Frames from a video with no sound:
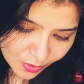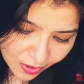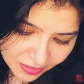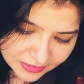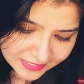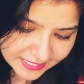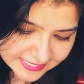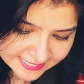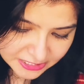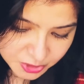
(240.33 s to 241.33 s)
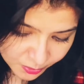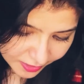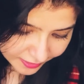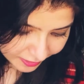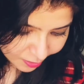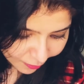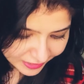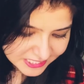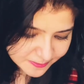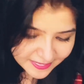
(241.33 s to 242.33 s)
all things unto her
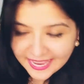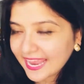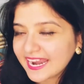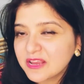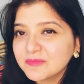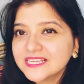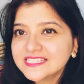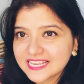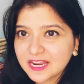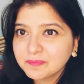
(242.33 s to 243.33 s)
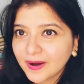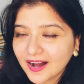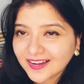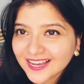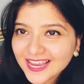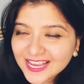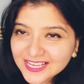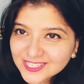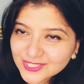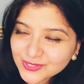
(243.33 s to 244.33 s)
calls me, and I must embark."
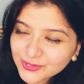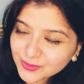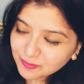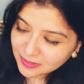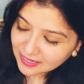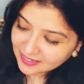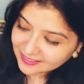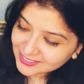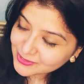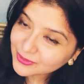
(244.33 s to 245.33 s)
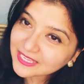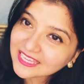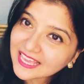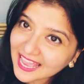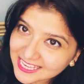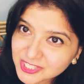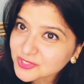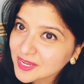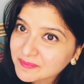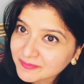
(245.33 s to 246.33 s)
So he has
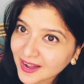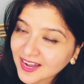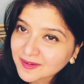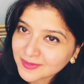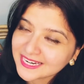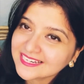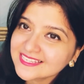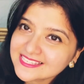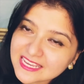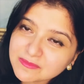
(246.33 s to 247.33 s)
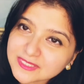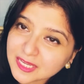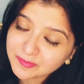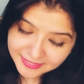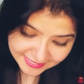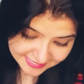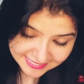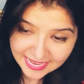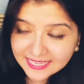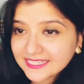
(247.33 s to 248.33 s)
to embark, but at the same time he is
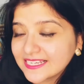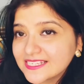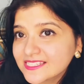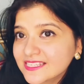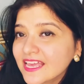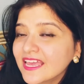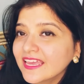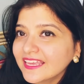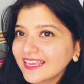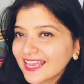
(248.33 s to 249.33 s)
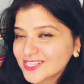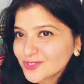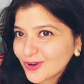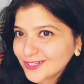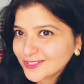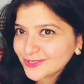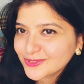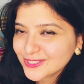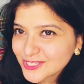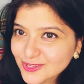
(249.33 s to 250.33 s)
sad. He has got
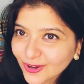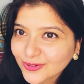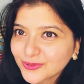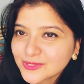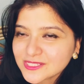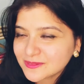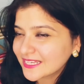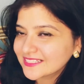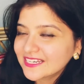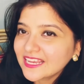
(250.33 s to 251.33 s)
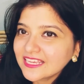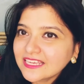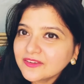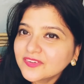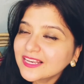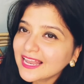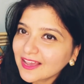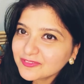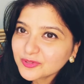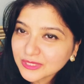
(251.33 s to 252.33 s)
the sorrows that he will
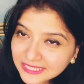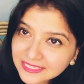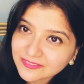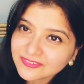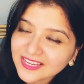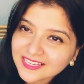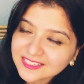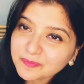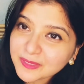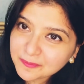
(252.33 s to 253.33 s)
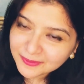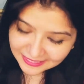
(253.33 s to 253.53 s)
have to leave the people